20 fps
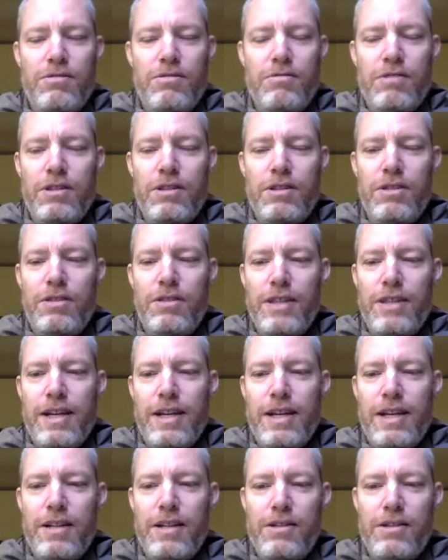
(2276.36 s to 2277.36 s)
clearly
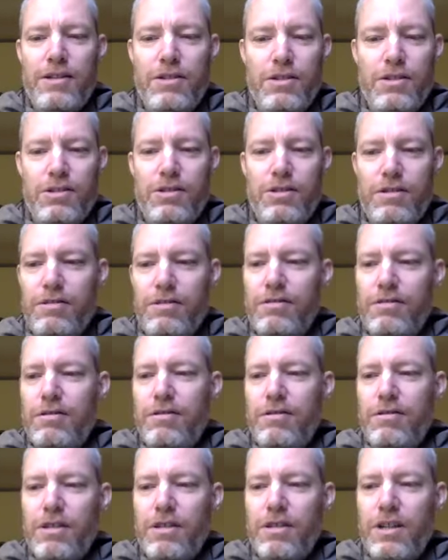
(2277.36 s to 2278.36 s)
has this
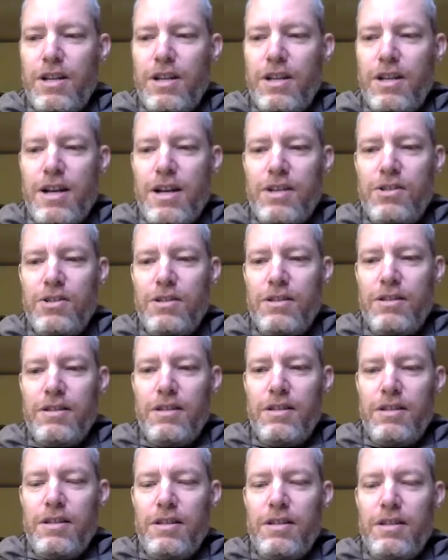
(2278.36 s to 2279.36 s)
connection
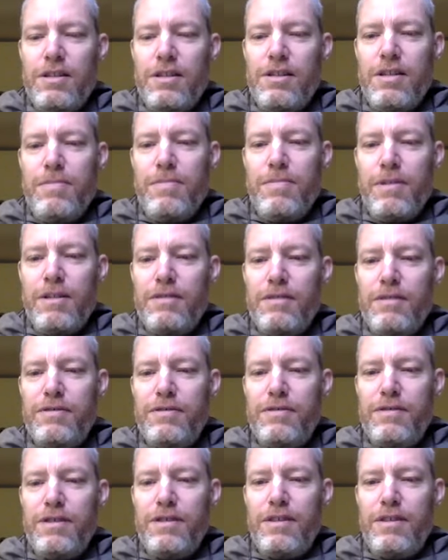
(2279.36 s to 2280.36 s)
that is deep enough
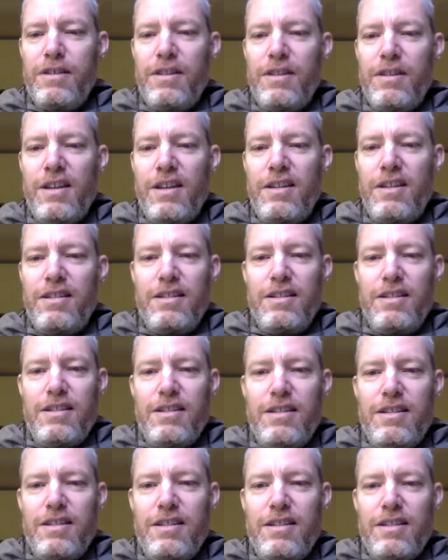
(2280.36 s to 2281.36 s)
that
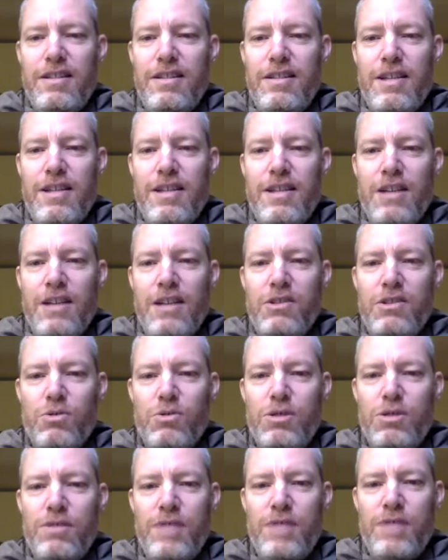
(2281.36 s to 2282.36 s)
he has a
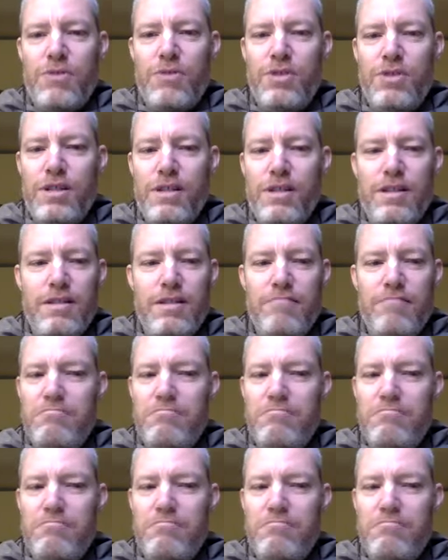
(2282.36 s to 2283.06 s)
source of energy that